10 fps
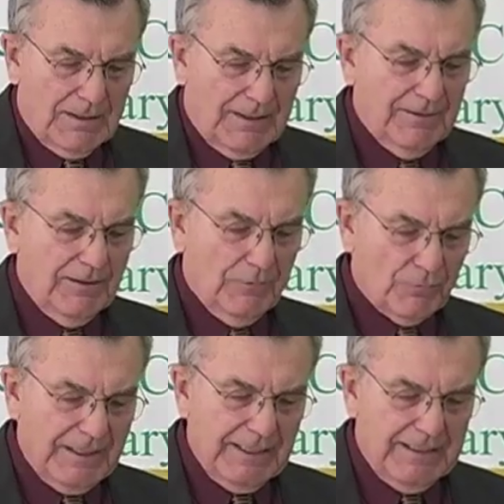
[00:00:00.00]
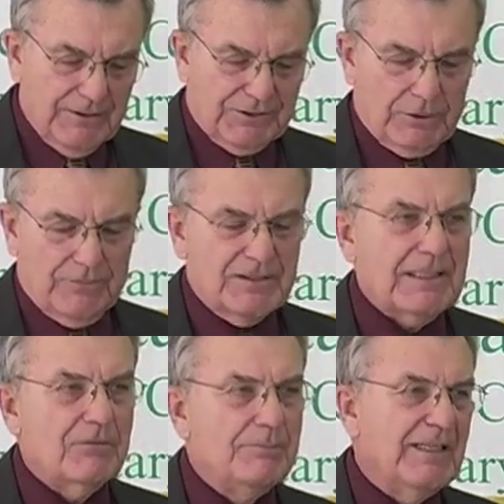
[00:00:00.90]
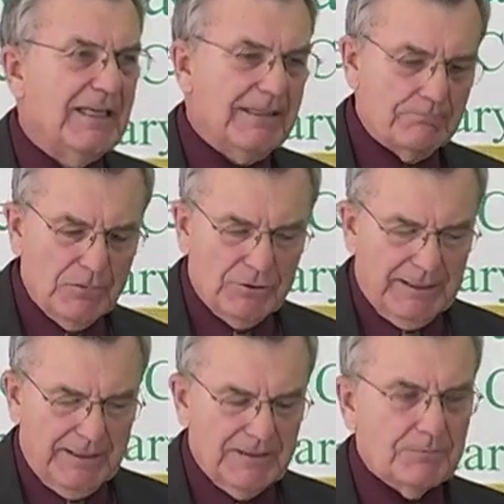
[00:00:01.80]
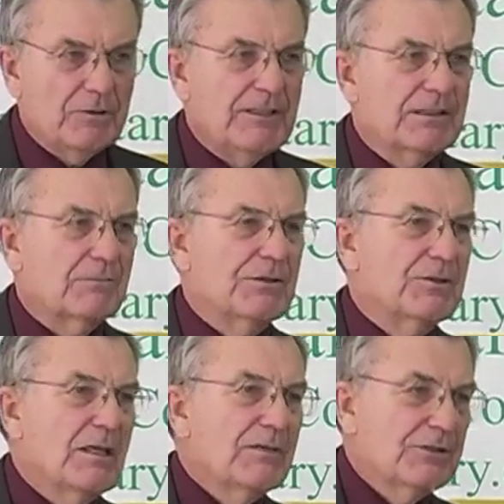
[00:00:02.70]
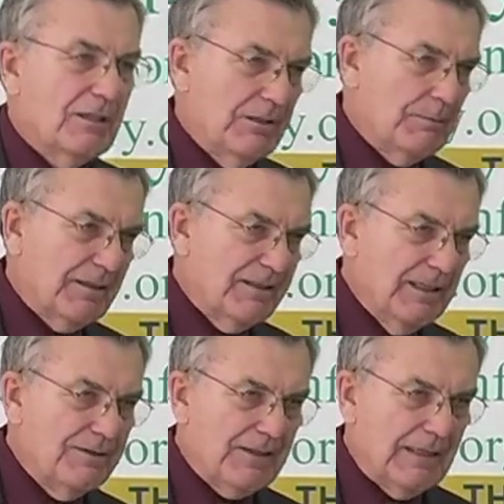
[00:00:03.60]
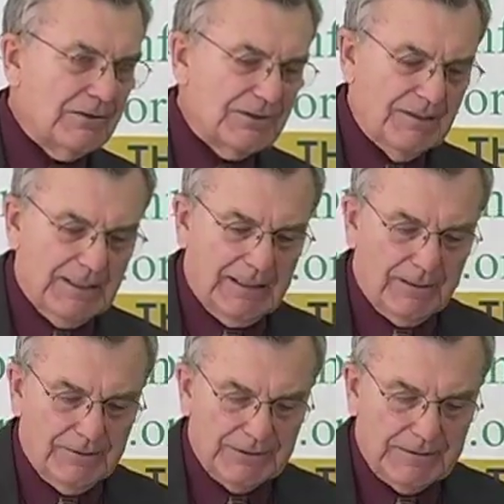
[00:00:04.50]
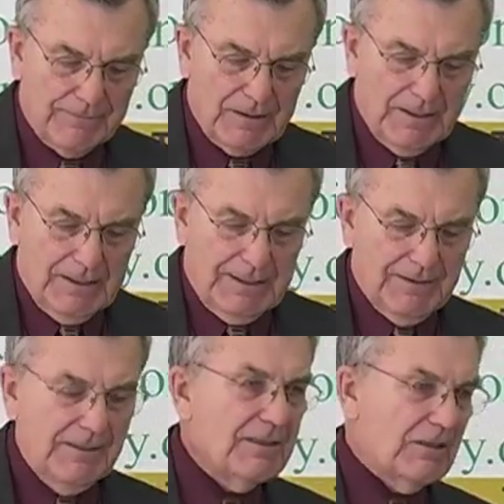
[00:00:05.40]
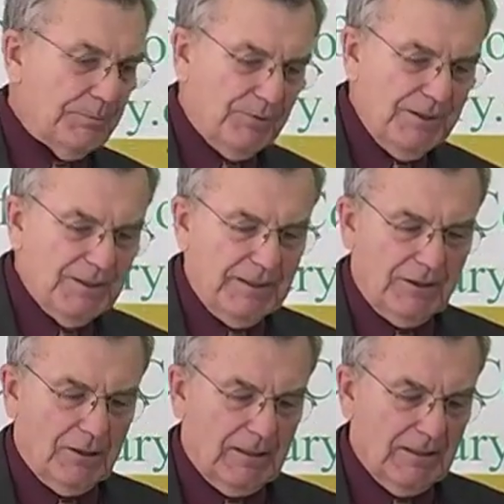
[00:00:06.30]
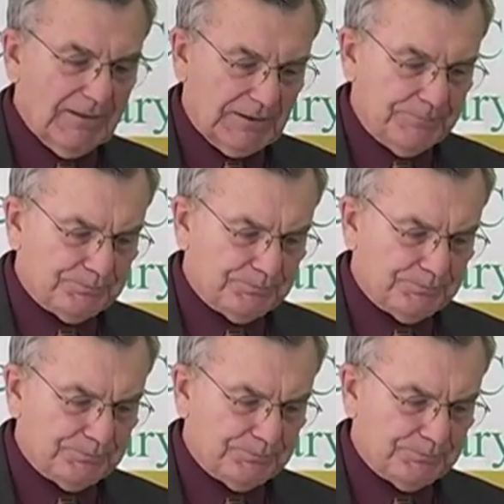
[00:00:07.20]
And then a rating service, that would be like Moody's. Moody's would charge about $10,000. And then there's printing costs.